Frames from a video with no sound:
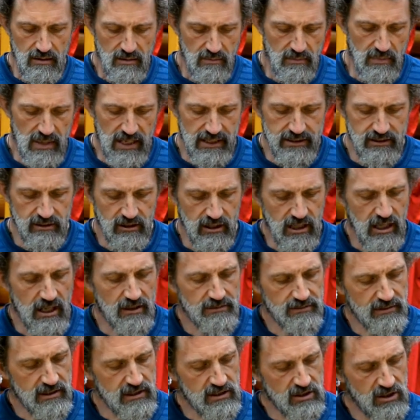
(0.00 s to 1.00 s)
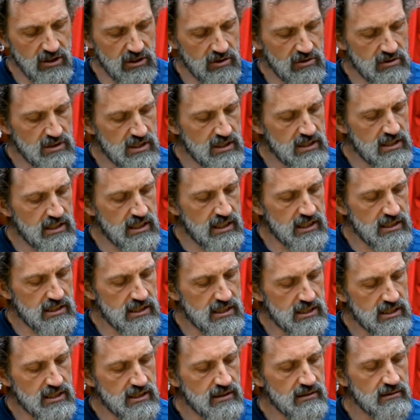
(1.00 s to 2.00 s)
Meindl often uses
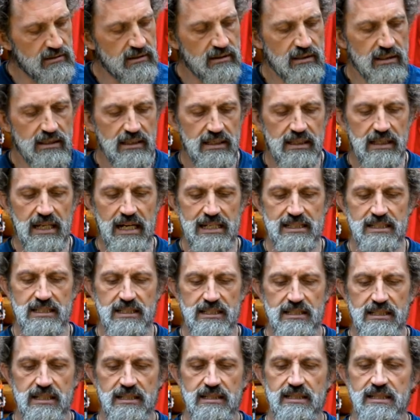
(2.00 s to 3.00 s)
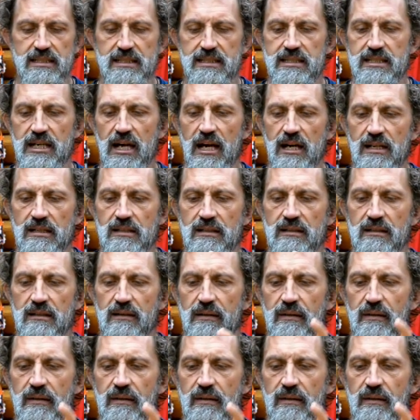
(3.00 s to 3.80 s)
this gusseted tongue.